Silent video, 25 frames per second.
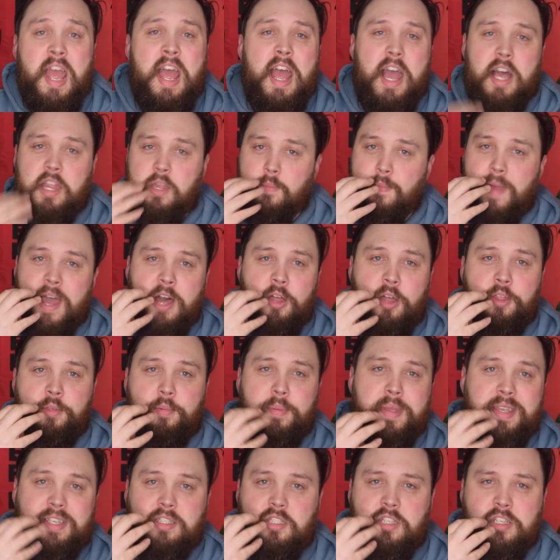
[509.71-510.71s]
and the
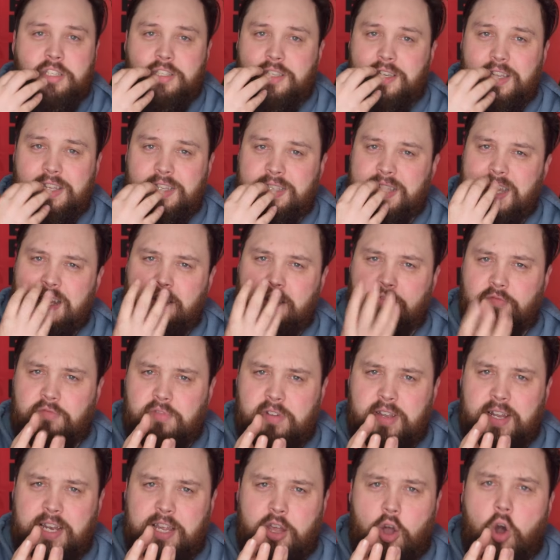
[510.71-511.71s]
mouthpiece just is at a
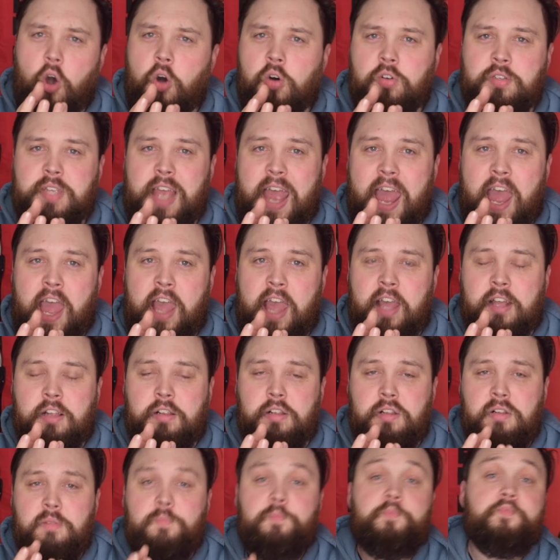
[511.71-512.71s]
really odd
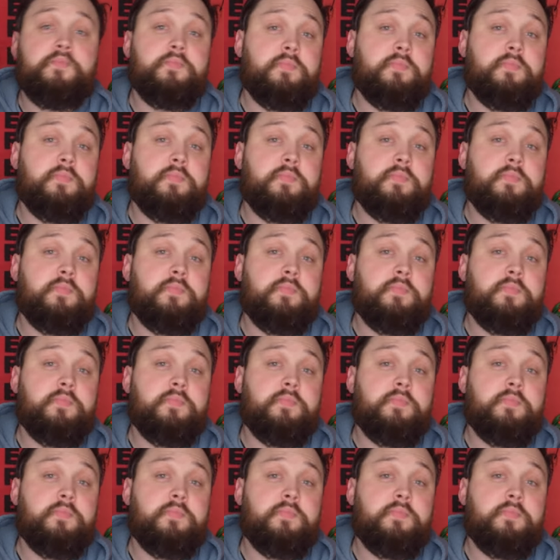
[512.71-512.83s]
angle,